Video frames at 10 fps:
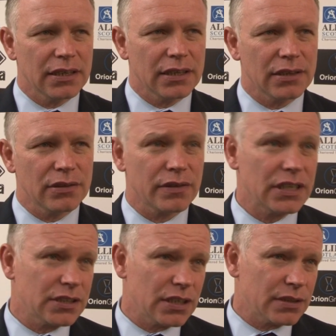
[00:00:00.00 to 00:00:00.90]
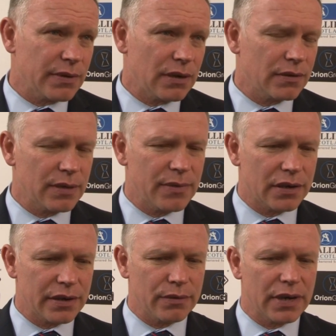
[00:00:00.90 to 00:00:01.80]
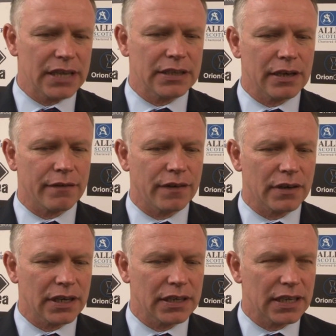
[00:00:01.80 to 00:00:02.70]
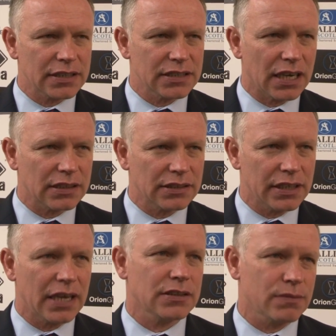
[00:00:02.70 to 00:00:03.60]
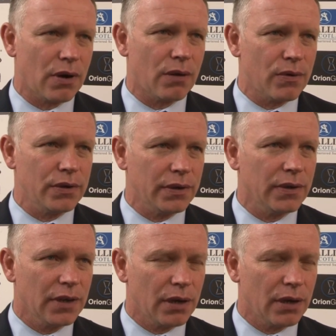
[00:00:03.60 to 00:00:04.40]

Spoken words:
Richie as well, give me a real headache for next Saturday. That's what I want.